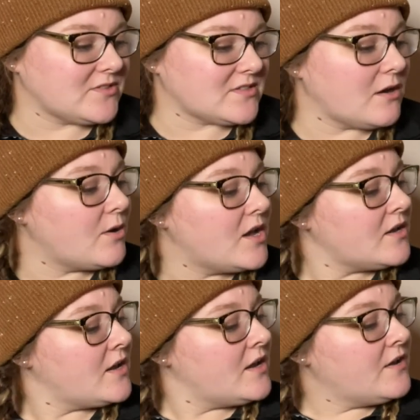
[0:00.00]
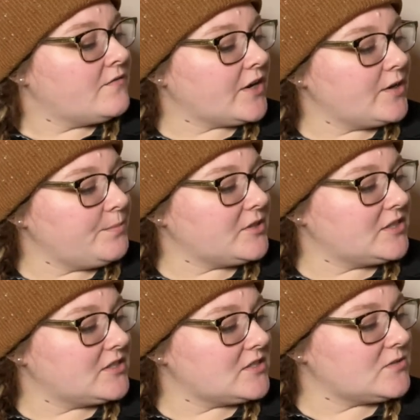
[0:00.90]
So, very
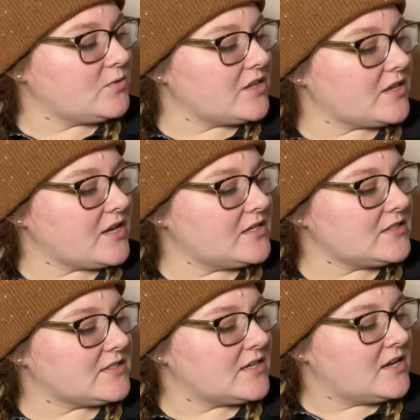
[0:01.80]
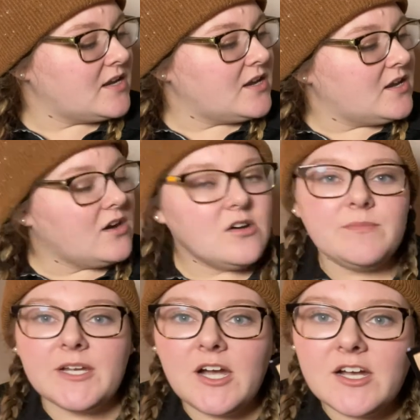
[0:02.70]
pleased with it. Oh
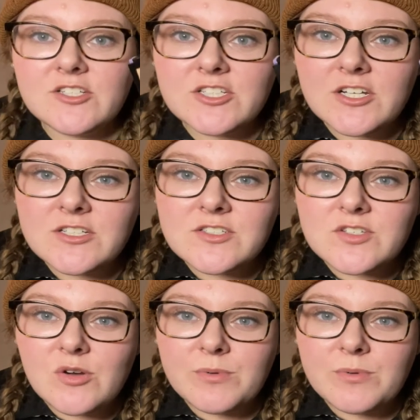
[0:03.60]
my gosh, so